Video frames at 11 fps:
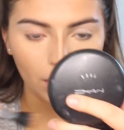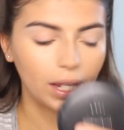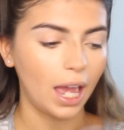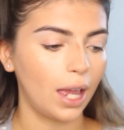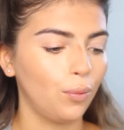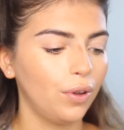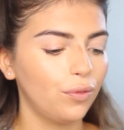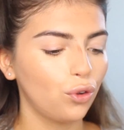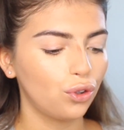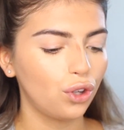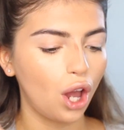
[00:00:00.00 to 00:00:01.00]
Okay, with
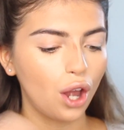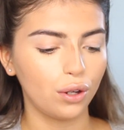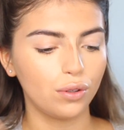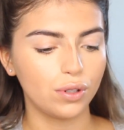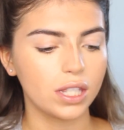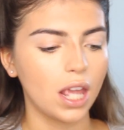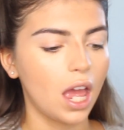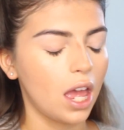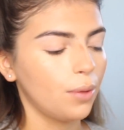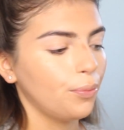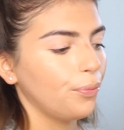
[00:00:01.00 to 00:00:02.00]
your nose,
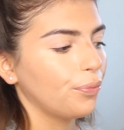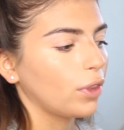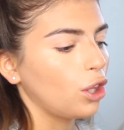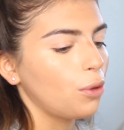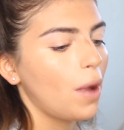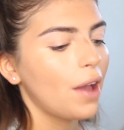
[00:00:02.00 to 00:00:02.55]
you